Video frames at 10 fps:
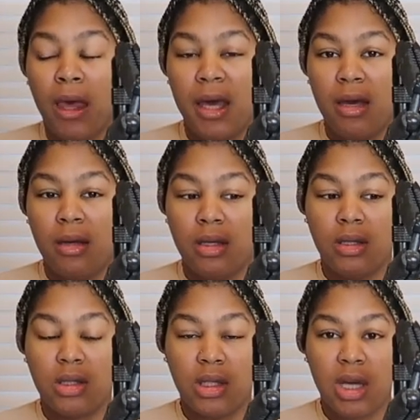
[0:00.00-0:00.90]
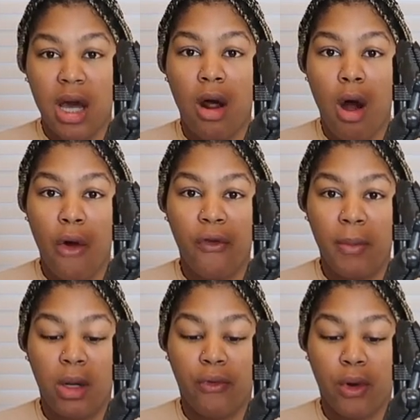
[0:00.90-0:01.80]
it's kind of hard for
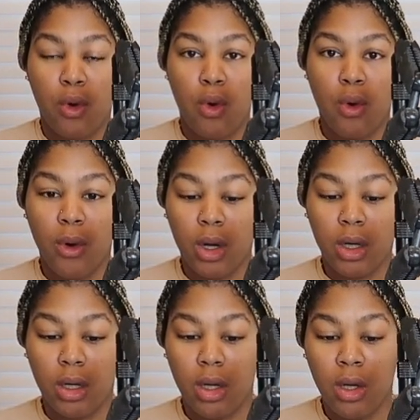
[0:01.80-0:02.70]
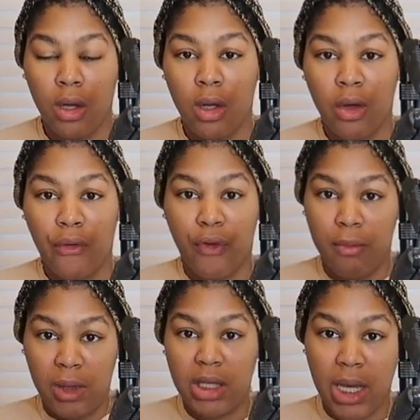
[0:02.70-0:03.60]
me to record
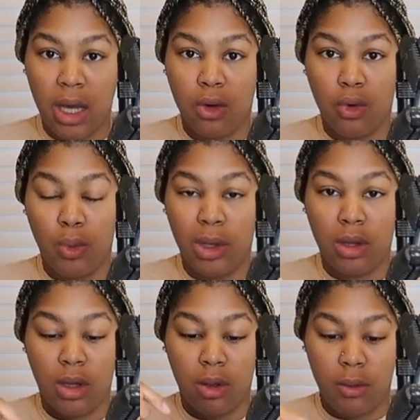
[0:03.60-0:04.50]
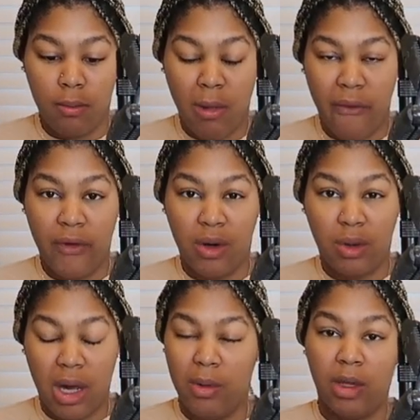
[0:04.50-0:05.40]
from this angle with my phone
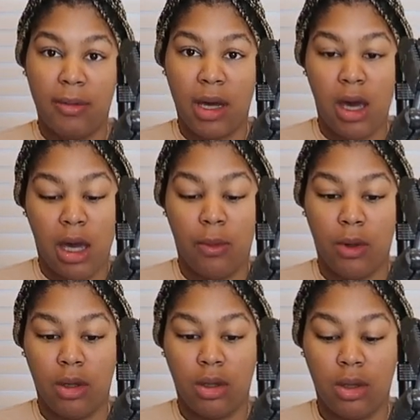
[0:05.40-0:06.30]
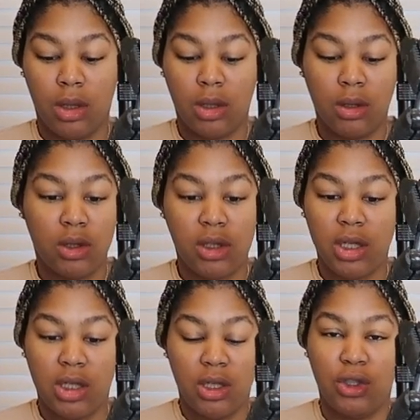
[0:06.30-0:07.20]
and with my camera,
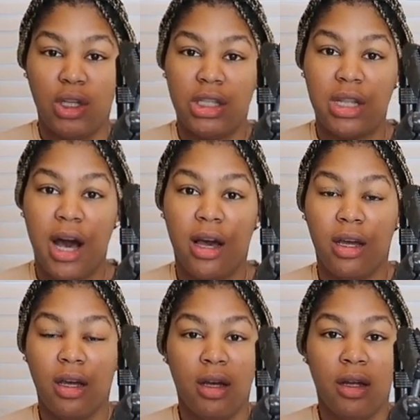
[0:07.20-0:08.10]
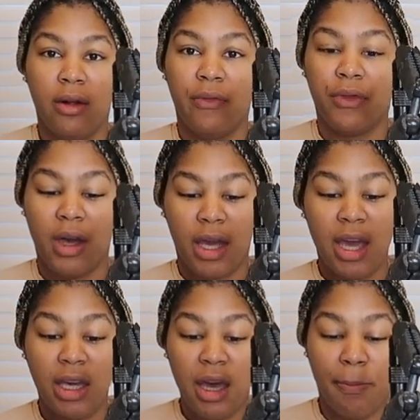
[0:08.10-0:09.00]
because there's just not, I
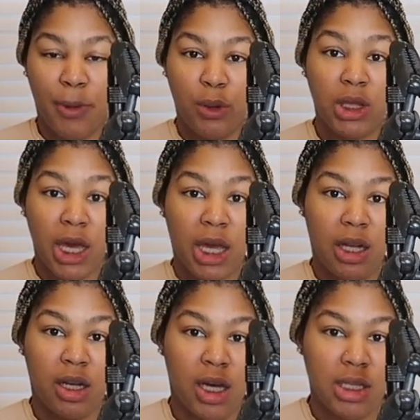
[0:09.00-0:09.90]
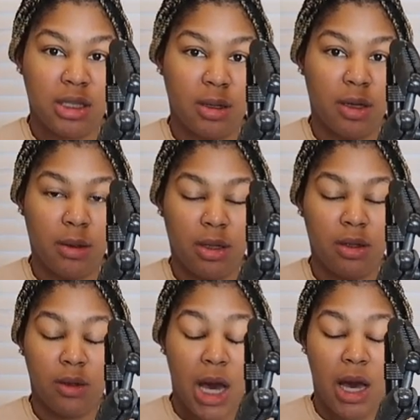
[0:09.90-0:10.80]
can't get both in as
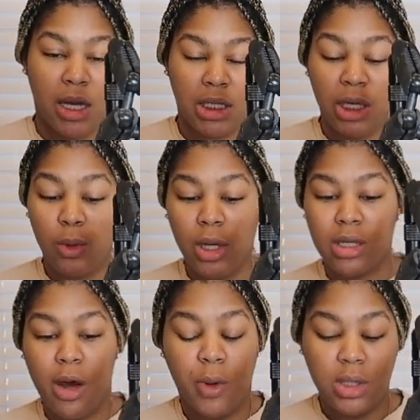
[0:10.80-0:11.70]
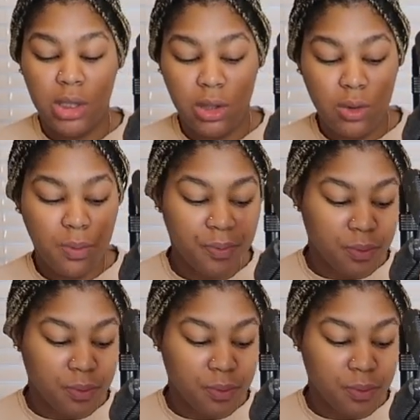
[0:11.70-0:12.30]
equally as I want to.